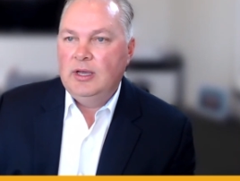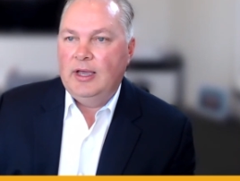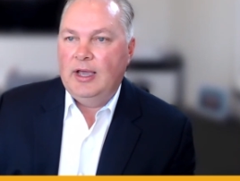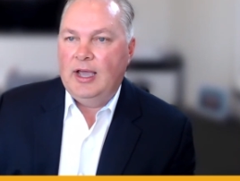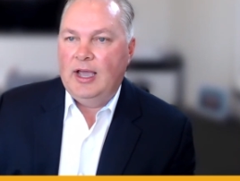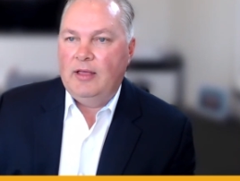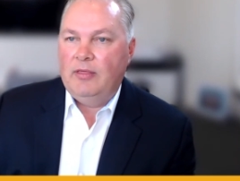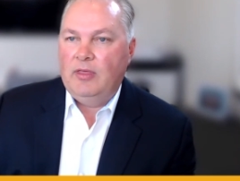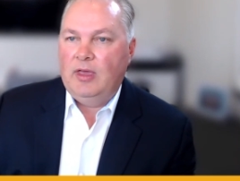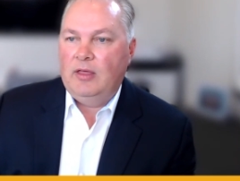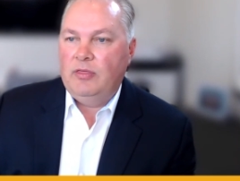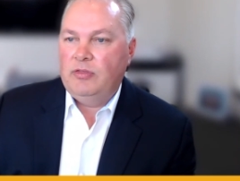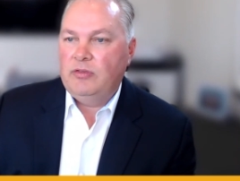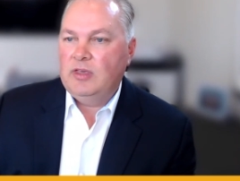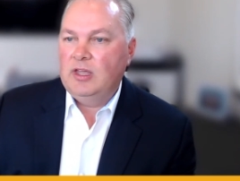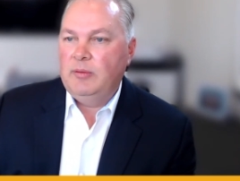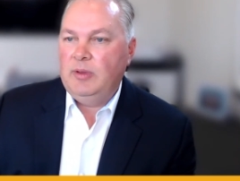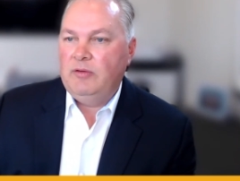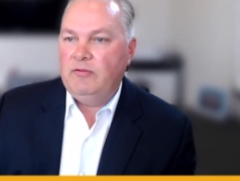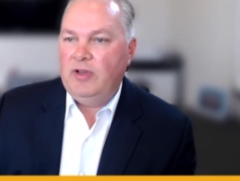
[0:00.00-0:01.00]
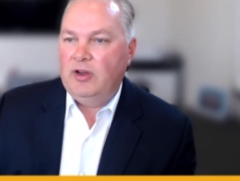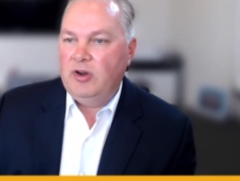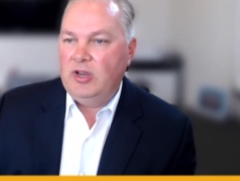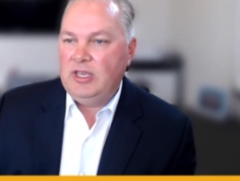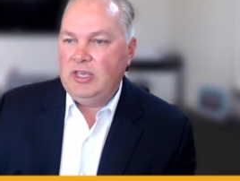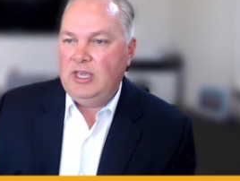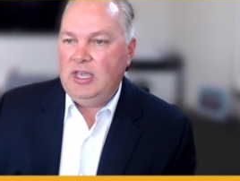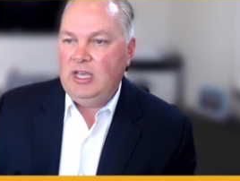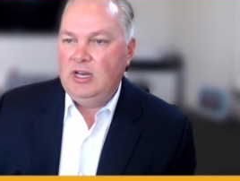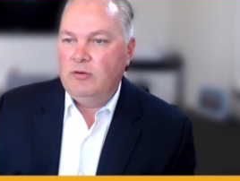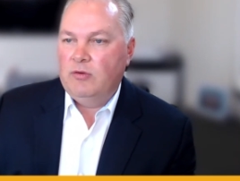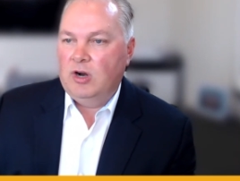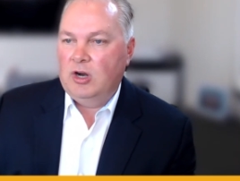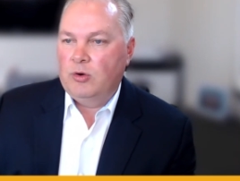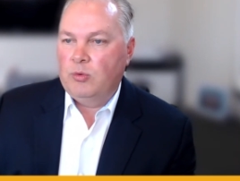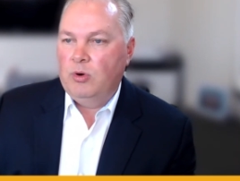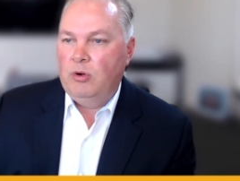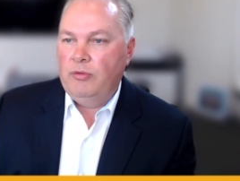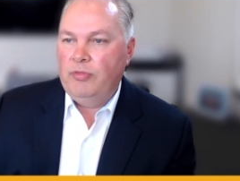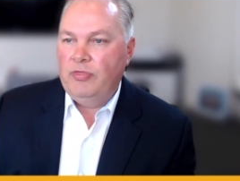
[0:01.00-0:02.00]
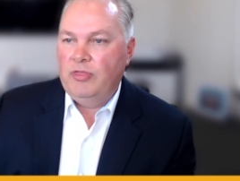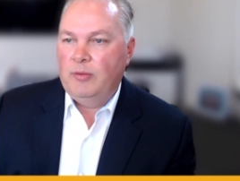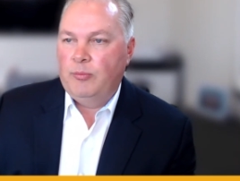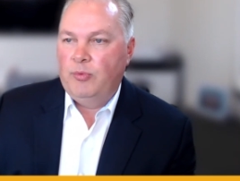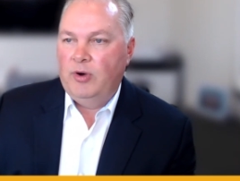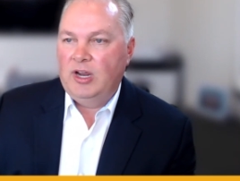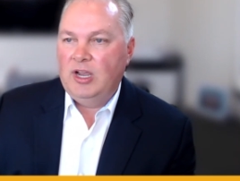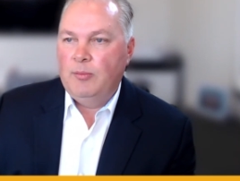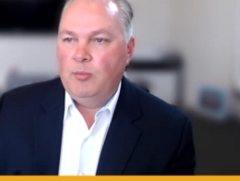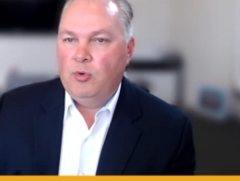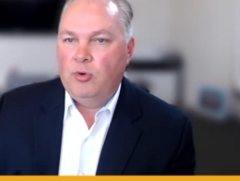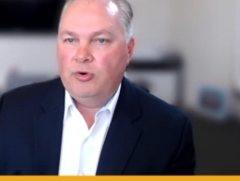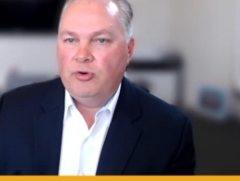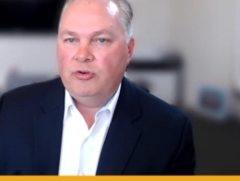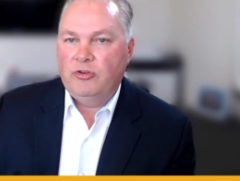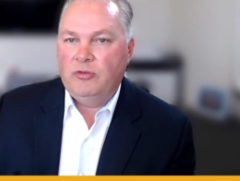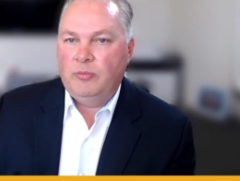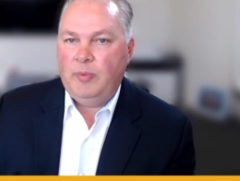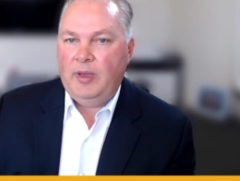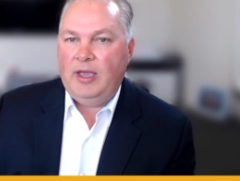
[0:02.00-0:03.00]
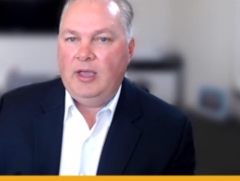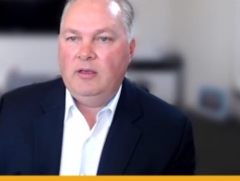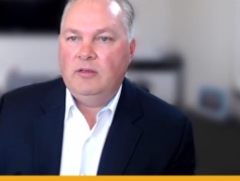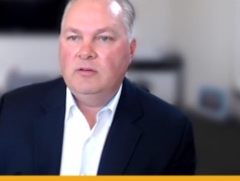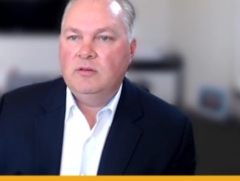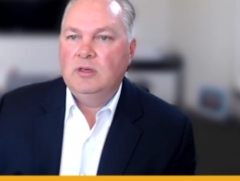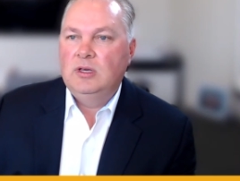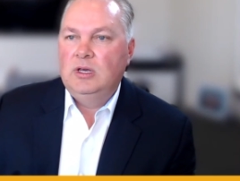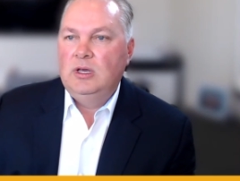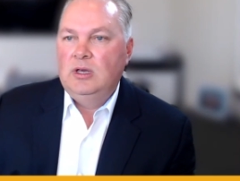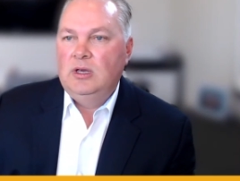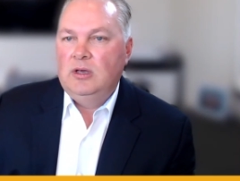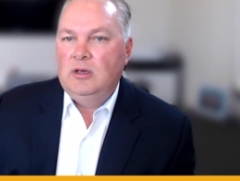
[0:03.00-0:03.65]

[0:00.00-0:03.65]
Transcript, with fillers: and it's going to be very key to our growth in the brick and mortar space.